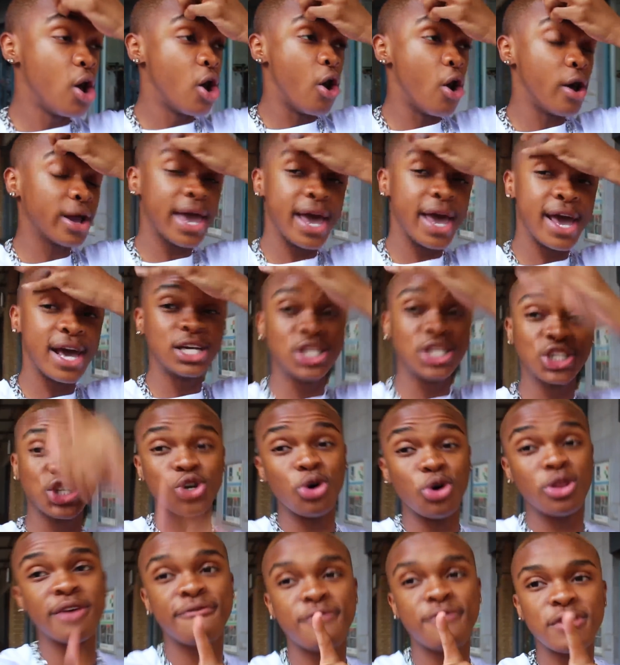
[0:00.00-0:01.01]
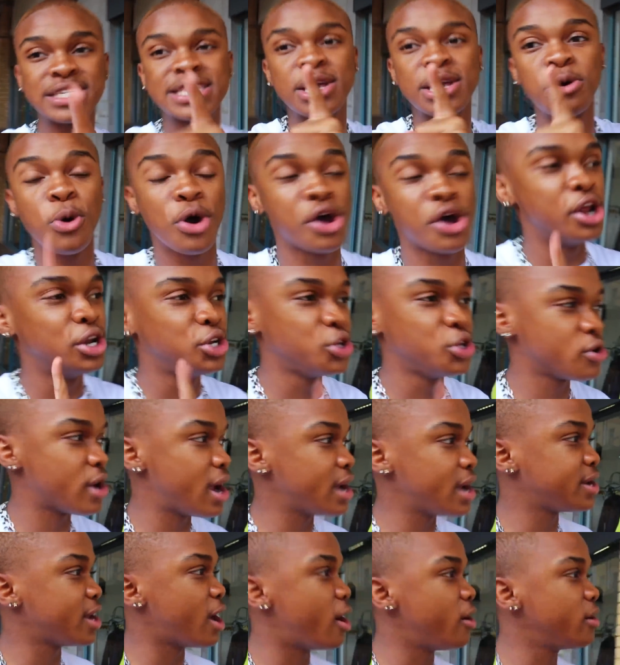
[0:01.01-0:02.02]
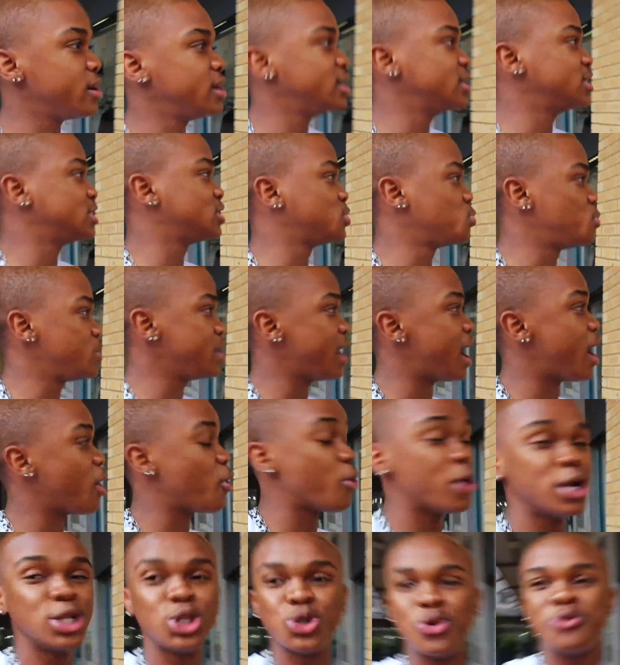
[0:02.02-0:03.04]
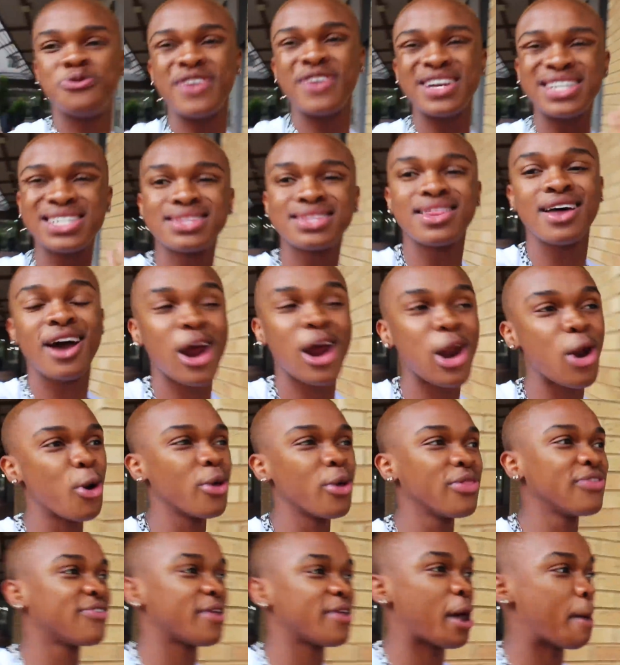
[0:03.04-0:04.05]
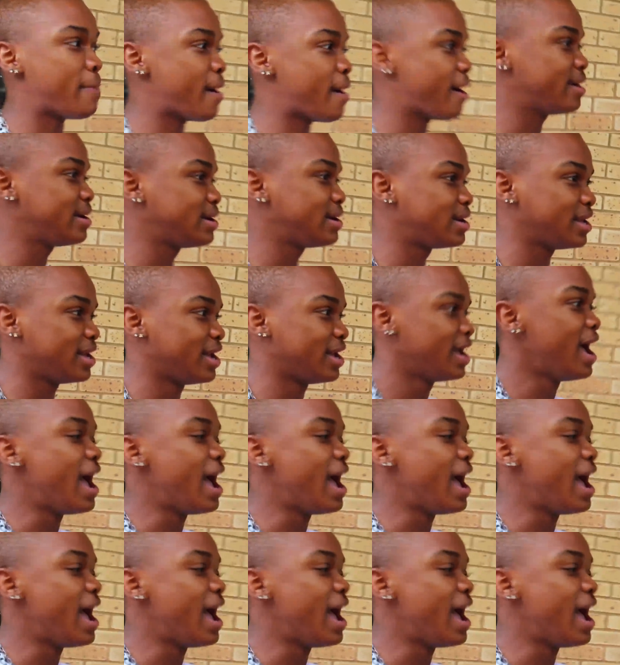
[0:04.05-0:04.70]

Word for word: Okay, so the first thing we're going to do right now is we are going to fetch the clothes, apparently.